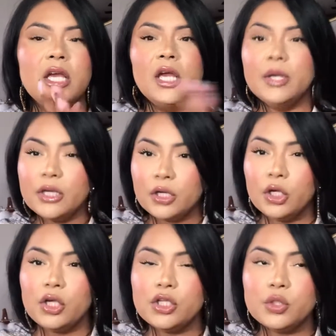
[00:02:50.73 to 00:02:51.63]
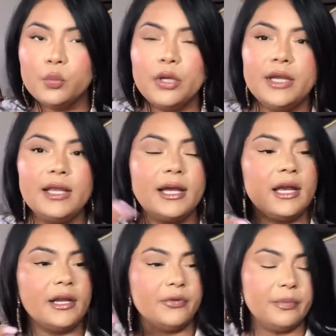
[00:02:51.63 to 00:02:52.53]
because we need like a
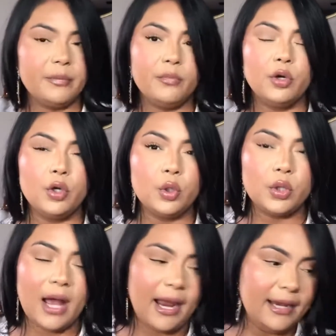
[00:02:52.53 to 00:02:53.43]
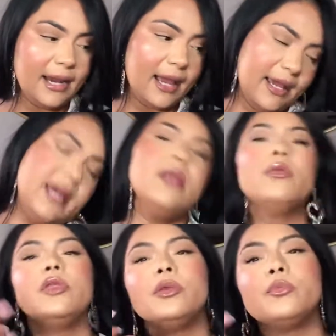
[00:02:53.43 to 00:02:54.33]
little bit more of highlight
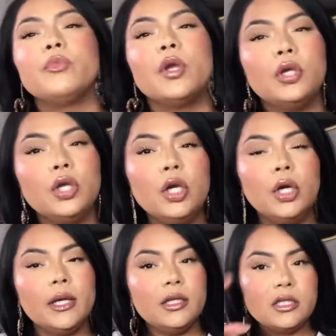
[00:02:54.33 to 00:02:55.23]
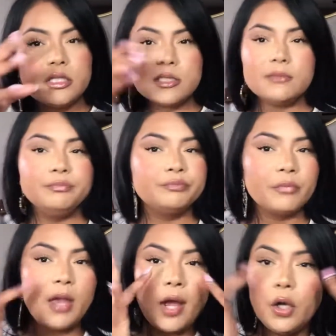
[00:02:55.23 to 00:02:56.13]
in, you know, in this
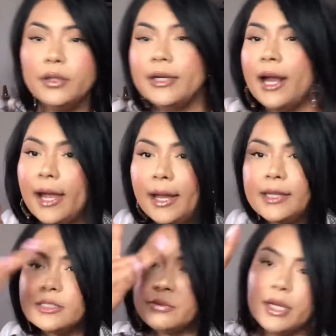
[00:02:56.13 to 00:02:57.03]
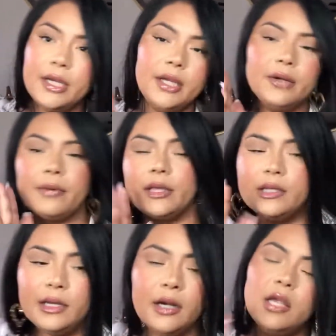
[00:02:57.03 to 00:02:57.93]
under the eyes, right here, right
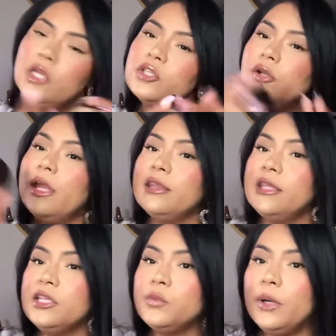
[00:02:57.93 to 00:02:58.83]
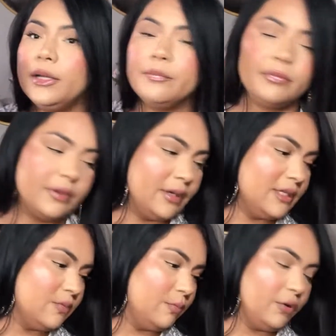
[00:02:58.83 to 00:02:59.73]
there. So yeah, this one
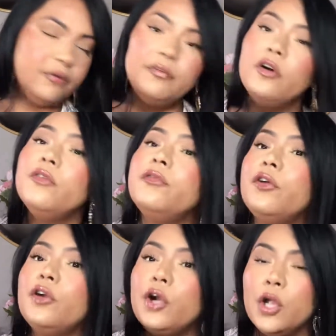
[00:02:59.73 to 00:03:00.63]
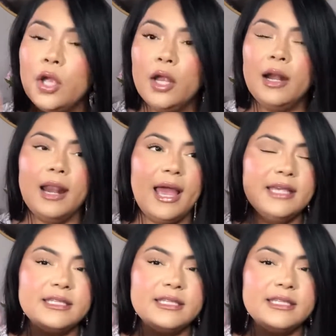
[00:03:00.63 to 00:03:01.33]
is beautiful for light